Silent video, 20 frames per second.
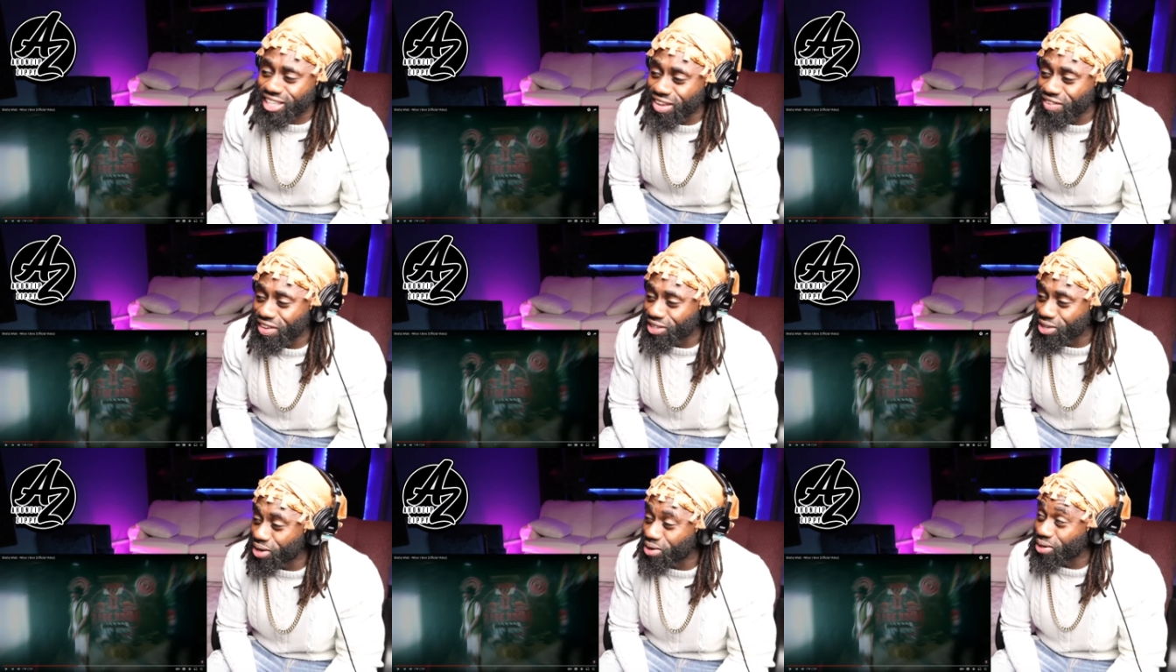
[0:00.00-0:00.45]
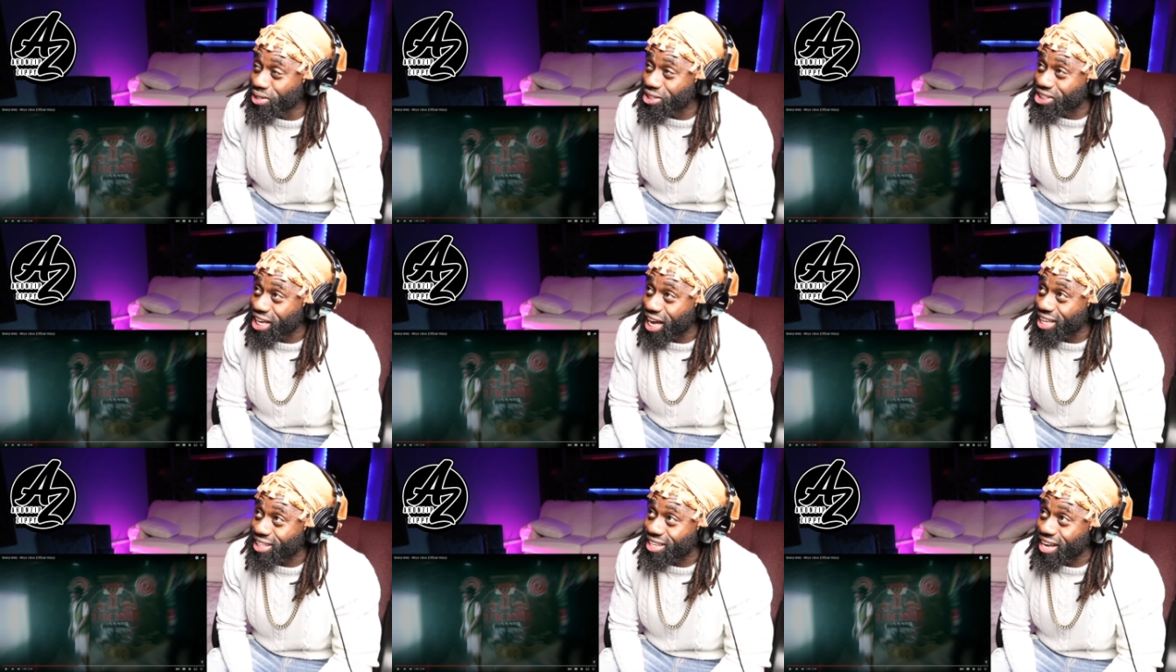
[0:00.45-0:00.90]
do you,
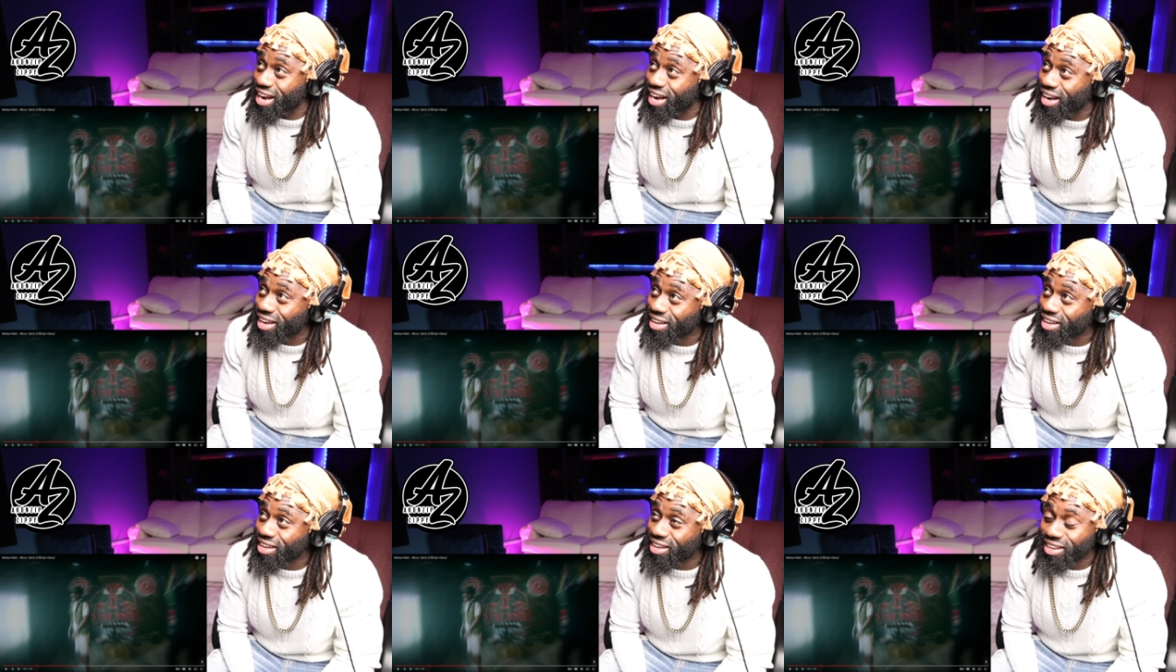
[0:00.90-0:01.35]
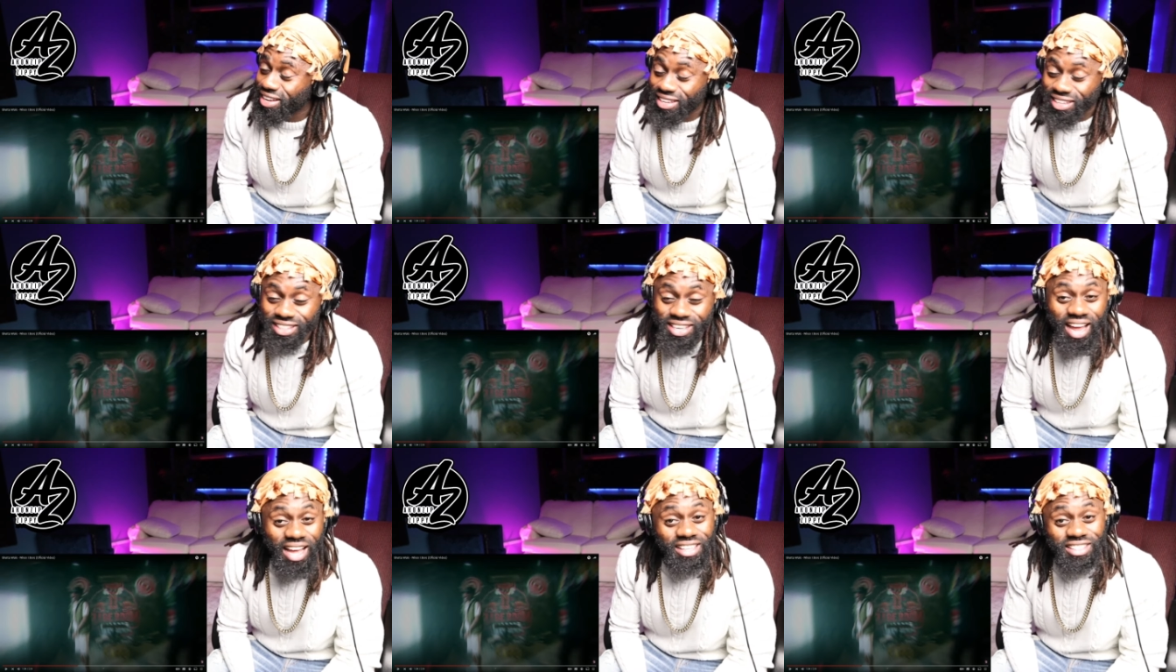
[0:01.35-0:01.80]
Shatta?
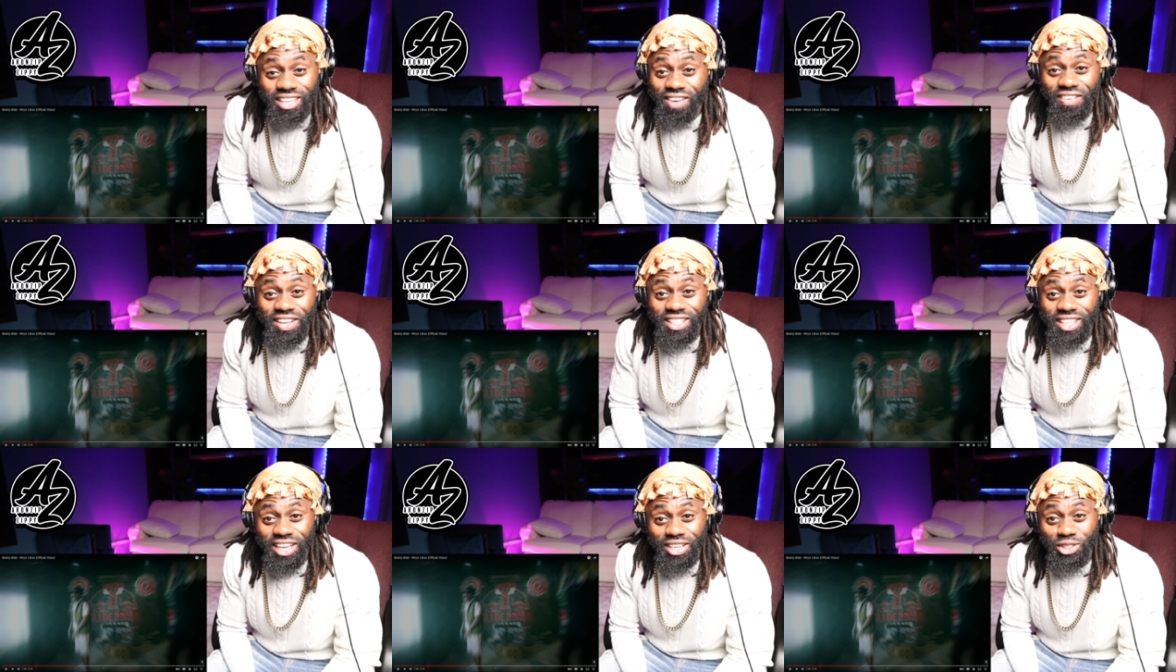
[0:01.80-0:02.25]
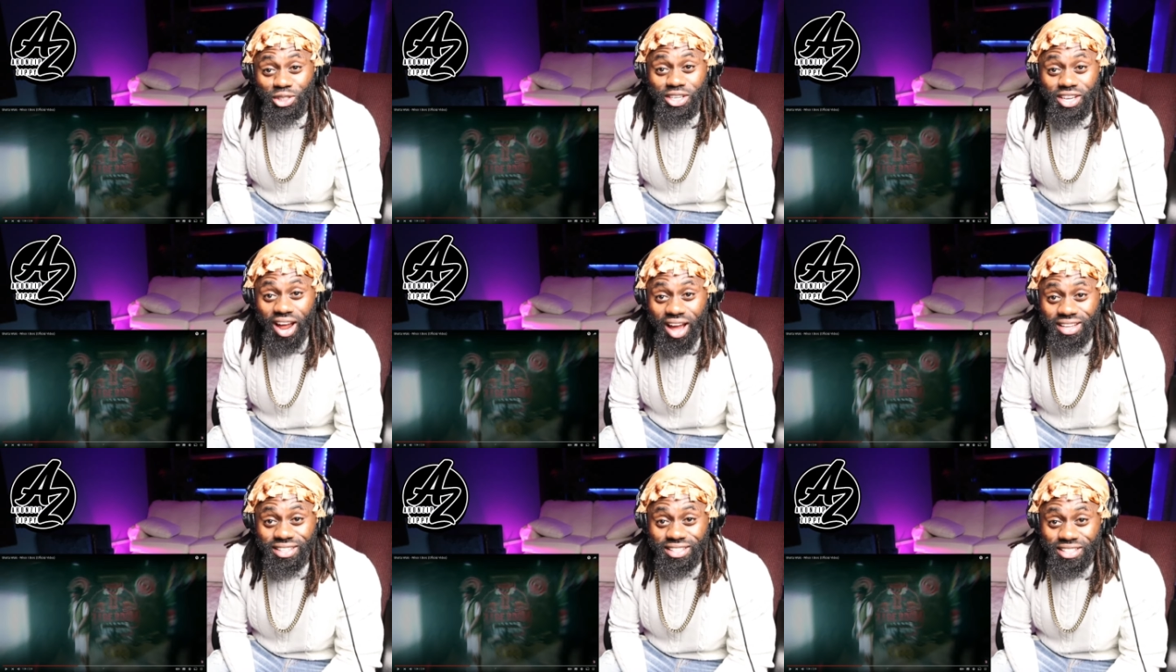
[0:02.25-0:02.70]
The TV did you
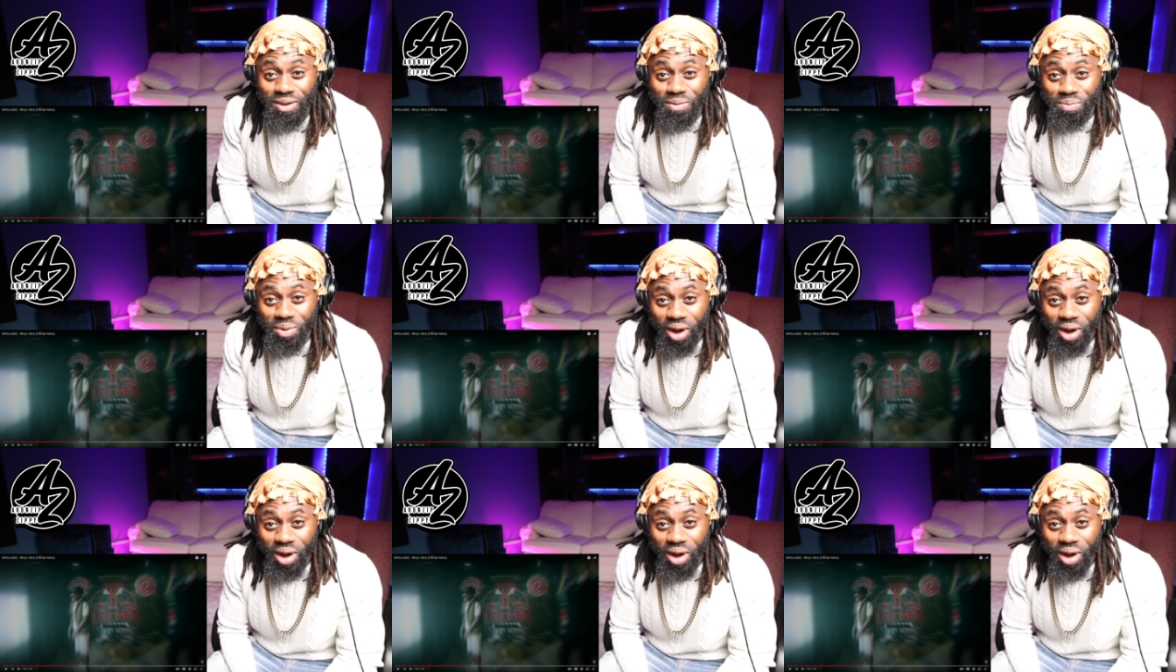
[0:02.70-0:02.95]
nothing, bro.